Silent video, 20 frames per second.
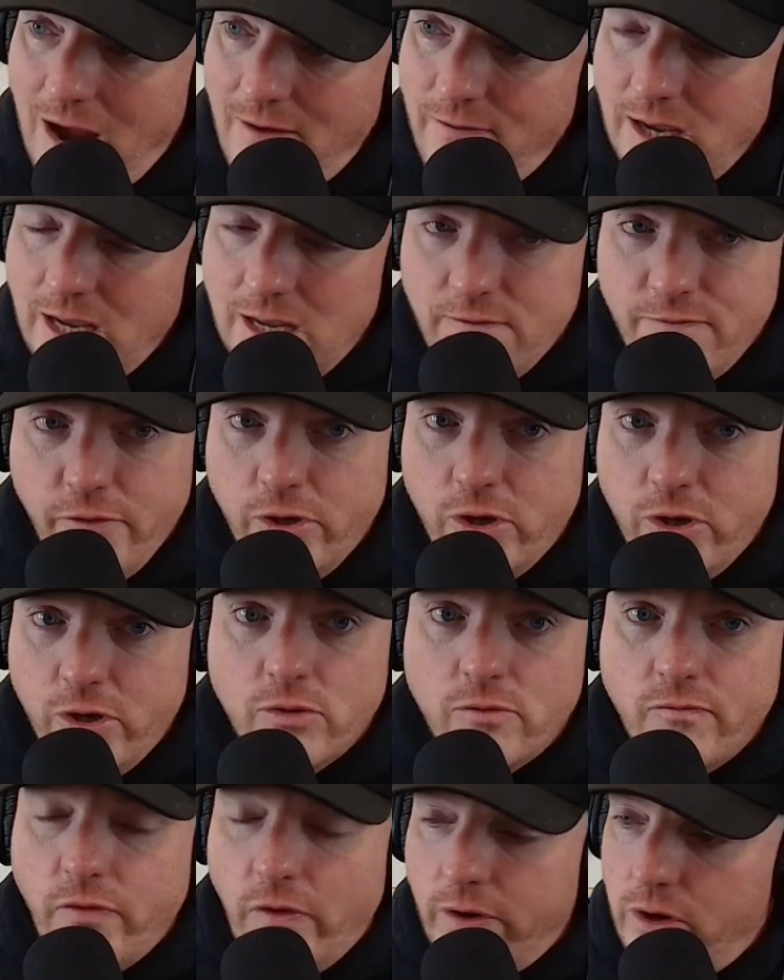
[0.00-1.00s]
driving it for
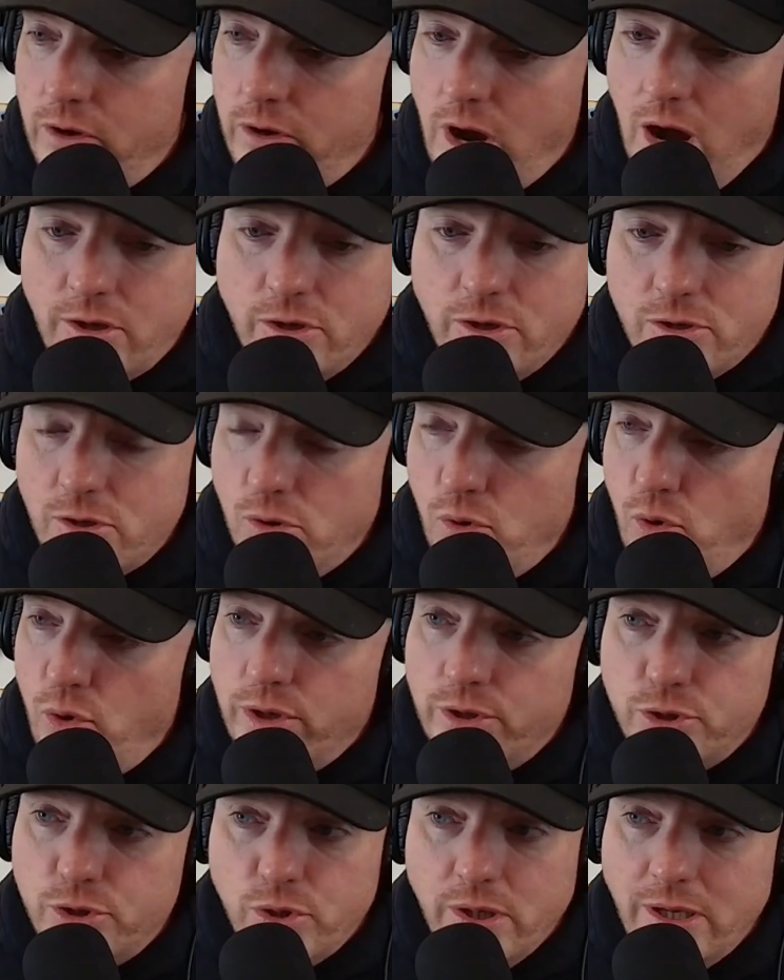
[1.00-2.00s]
your for your doctors, your
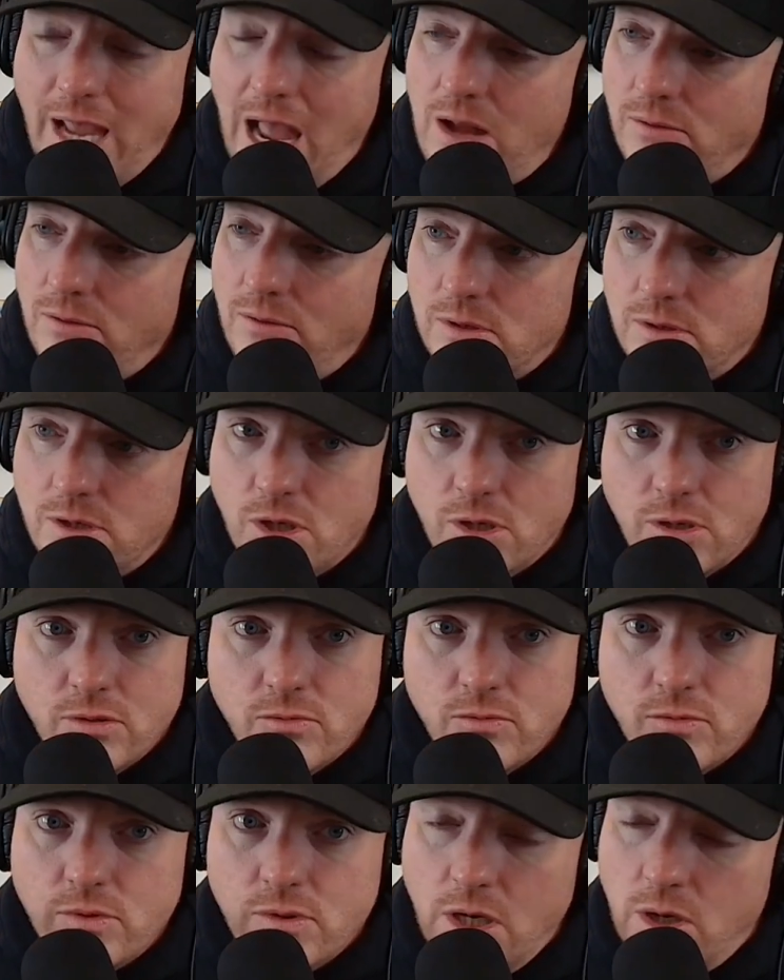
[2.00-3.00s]
lawyers, your accountants,
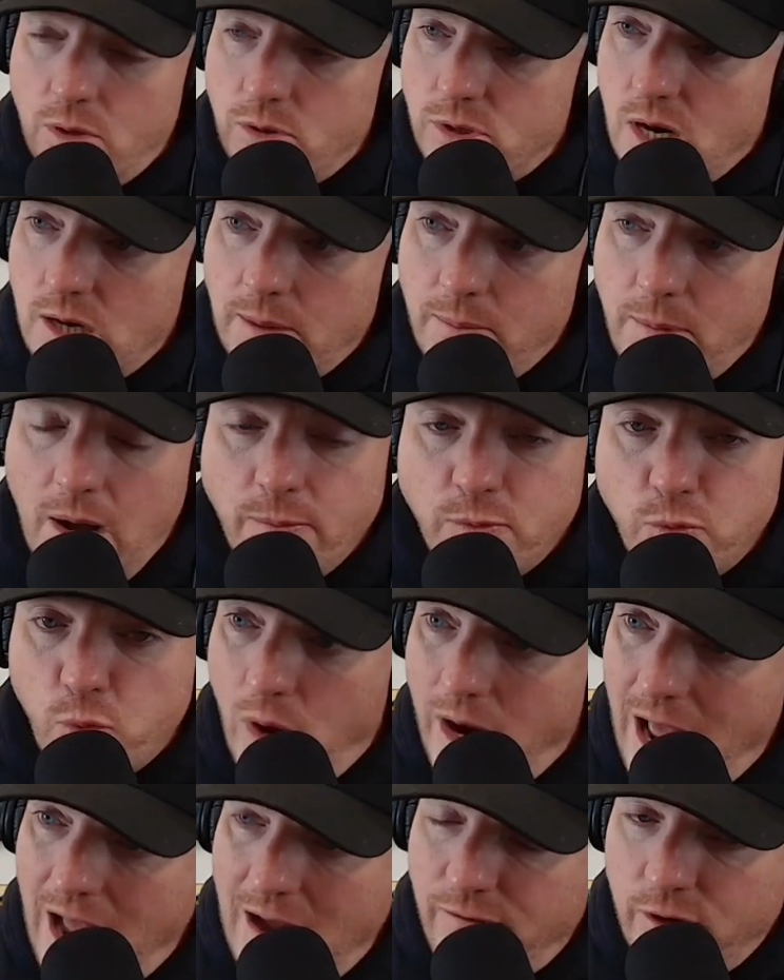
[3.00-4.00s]
your you know soccer moms,
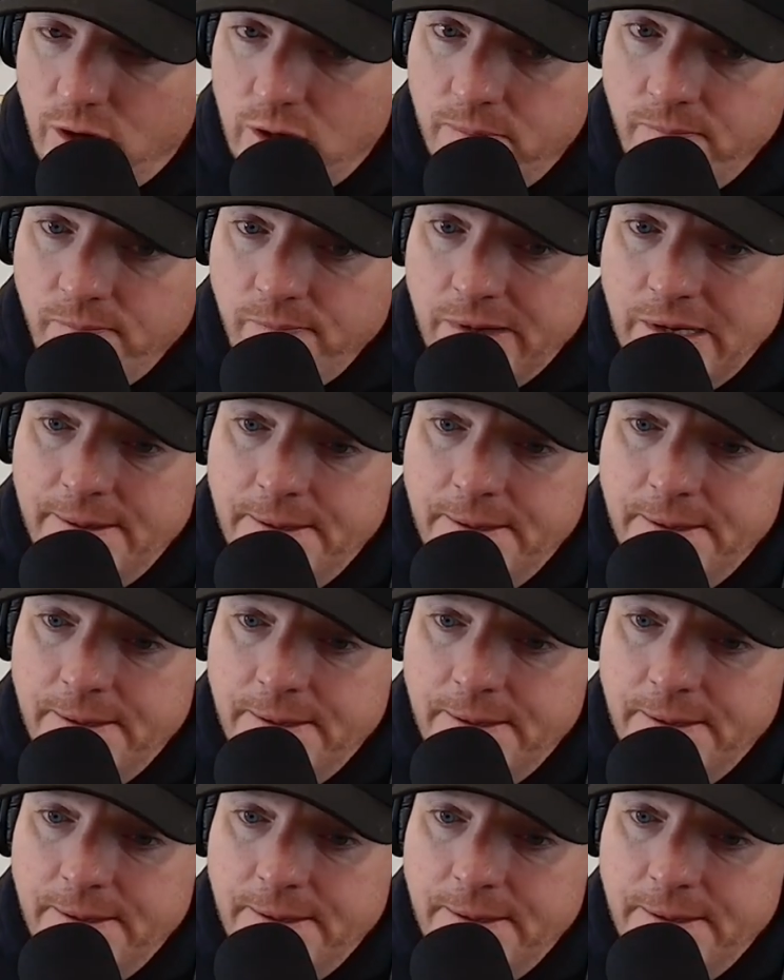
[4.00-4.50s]
whatever.